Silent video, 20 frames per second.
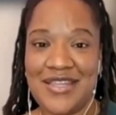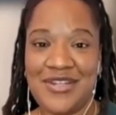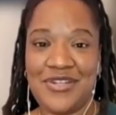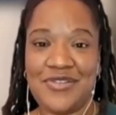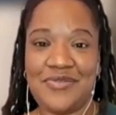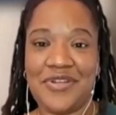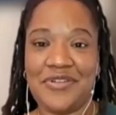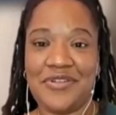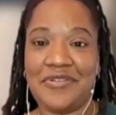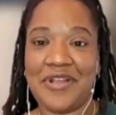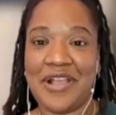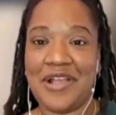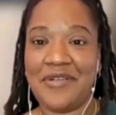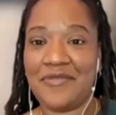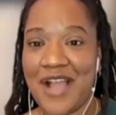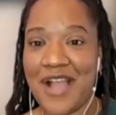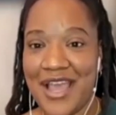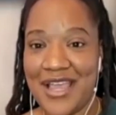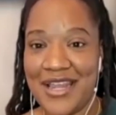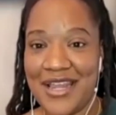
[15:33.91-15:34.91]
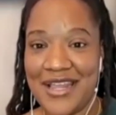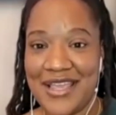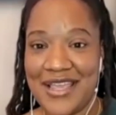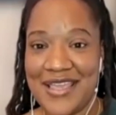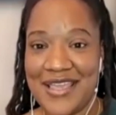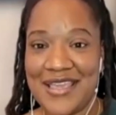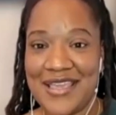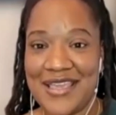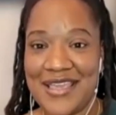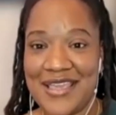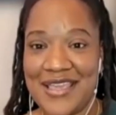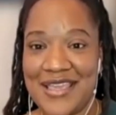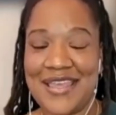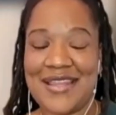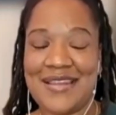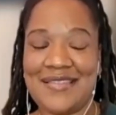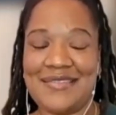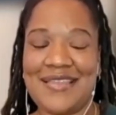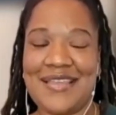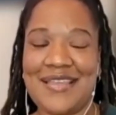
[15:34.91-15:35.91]
doing grant writing
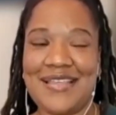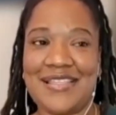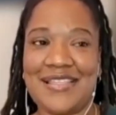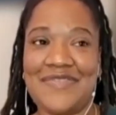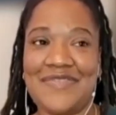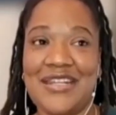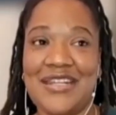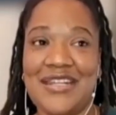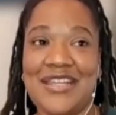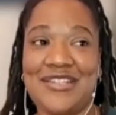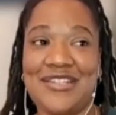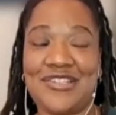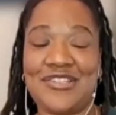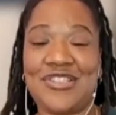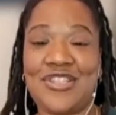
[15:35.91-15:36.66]
and things of that nature.